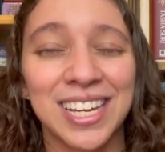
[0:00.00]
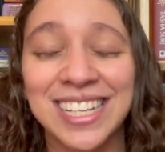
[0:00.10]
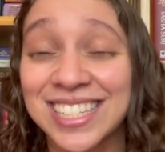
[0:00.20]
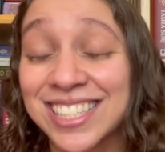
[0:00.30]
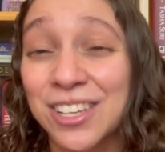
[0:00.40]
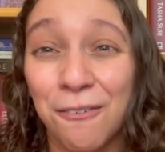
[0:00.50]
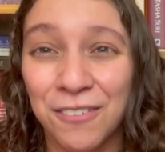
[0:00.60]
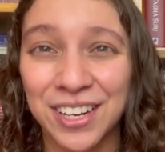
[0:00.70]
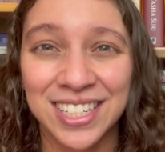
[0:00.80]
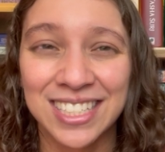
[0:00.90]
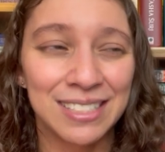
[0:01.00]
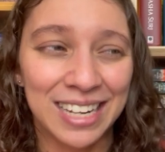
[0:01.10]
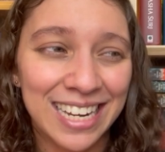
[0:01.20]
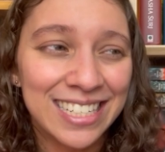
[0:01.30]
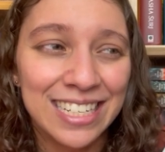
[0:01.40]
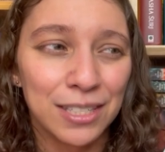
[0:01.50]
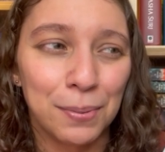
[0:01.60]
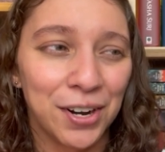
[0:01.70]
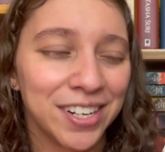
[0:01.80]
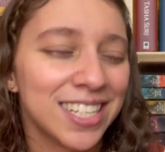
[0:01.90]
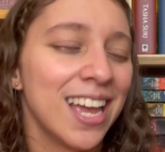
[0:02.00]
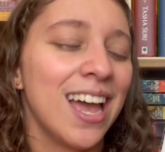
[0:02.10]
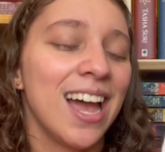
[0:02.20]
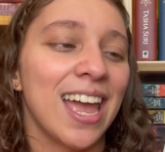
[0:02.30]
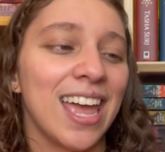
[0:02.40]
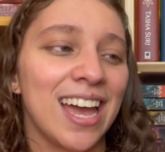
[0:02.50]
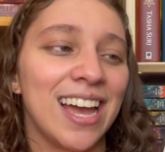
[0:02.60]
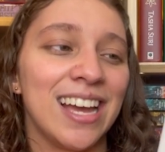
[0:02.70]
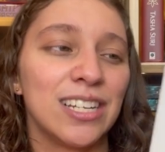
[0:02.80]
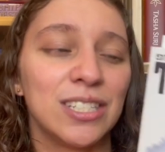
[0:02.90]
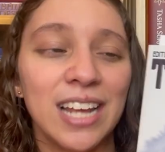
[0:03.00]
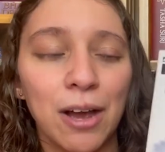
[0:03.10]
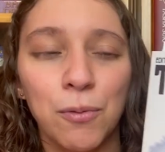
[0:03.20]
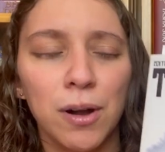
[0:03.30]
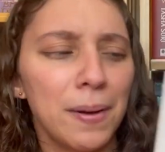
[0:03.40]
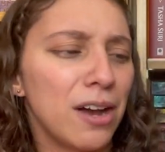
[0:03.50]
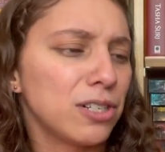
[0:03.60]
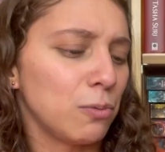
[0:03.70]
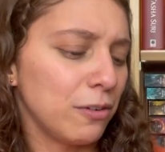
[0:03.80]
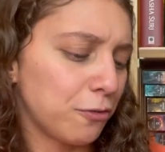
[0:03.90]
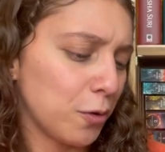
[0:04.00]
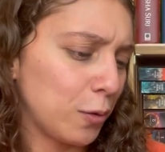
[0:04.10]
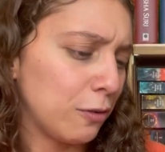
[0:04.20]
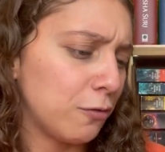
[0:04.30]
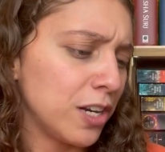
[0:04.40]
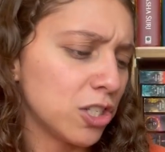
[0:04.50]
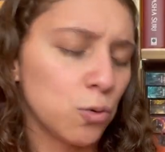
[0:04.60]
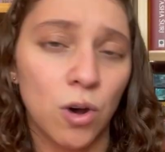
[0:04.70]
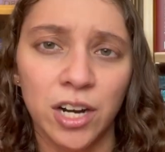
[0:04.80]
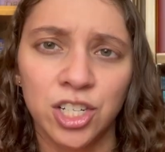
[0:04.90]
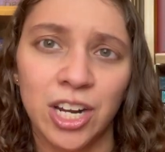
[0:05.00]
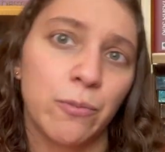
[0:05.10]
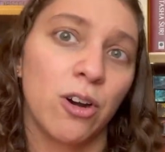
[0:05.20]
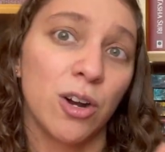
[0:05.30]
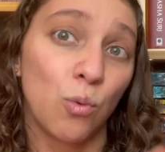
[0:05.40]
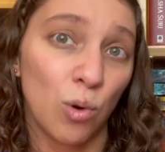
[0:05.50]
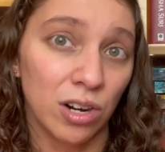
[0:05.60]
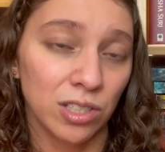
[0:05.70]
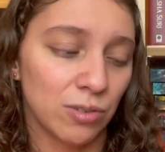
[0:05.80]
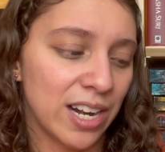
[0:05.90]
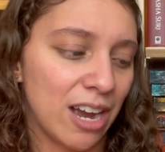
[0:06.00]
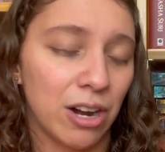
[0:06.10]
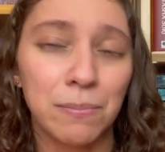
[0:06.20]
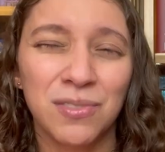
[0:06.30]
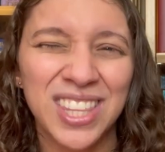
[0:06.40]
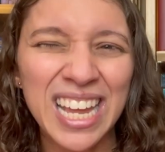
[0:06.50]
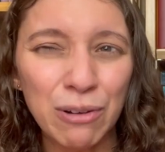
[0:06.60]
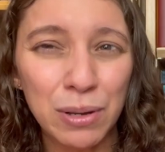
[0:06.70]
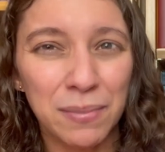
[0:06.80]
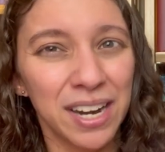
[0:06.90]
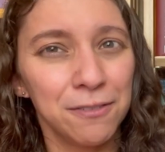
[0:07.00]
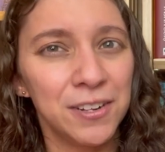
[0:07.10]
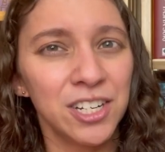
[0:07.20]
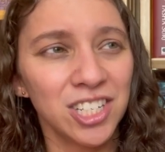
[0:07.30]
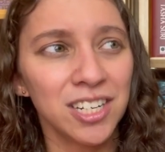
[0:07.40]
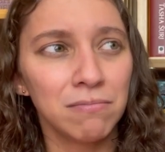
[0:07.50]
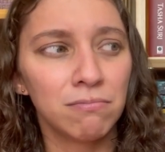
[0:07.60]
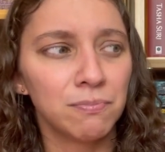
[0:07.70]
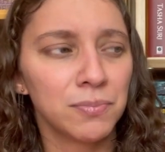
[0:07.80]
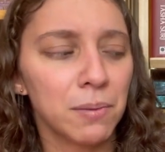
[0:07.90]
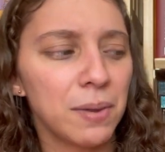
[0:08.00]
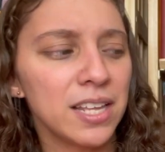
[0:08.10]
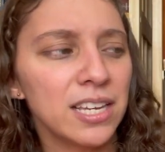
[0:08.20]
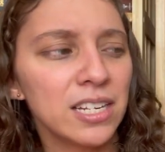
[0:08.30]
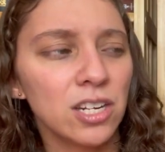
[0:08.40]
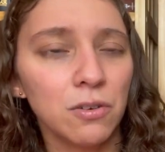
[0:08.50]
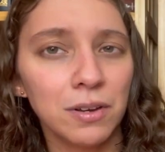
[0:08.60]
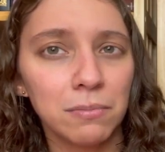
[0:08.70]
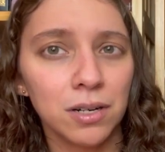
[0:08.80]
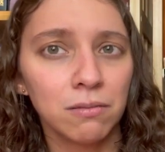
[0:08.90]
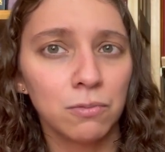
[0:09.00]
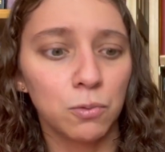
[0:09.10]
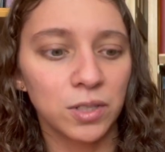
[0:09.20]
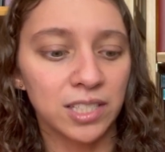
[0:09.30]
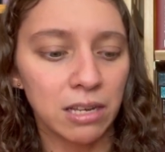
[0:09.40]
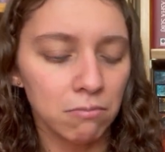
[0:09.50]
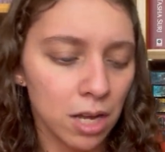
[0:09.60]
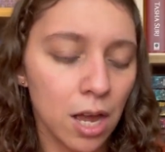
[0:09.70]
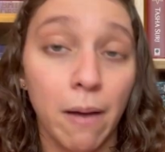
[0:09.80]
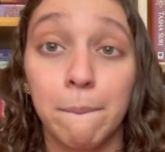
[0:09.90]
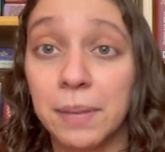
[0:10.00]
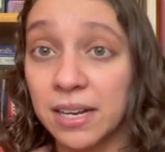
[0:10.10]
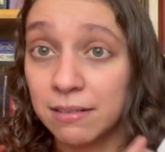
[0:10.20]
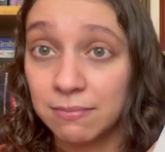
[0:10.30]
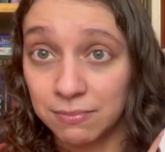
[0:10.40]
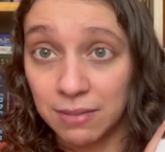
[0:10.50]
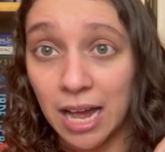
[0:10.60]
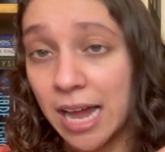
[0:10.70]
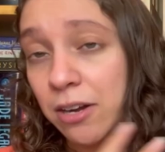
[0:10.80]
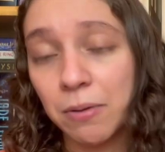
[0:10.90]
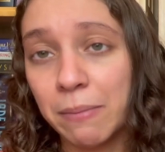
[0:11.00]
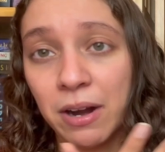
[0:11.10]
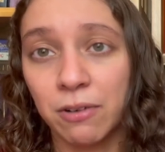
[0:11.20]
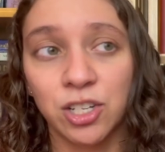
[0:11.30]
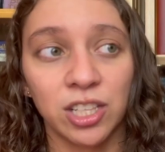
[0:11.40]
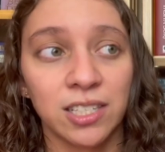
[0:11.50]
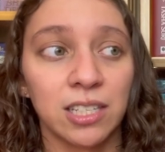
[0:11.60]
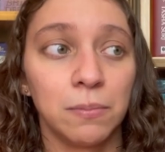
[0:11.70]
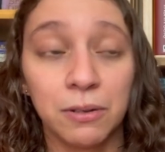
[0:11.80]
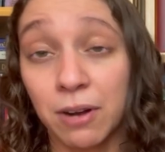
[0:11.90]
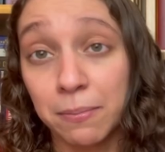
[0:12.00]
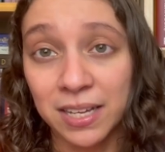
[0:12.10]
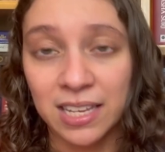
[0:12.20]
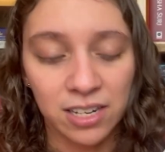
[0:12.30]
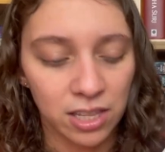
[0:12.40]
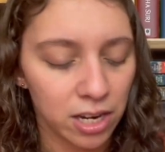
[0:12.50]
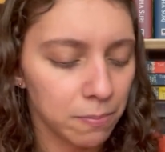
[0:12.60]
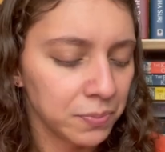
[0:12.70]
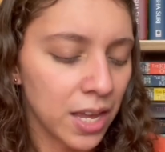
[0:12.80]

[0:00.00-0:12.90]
It's just so fun to like tease apart. And yeah, we're about we have we've finished Watch and we're on Worlds right now, and I think we might finish it by the end of November. We'll see, but I don't I'm not rushing this. It'll be read by the end of the year.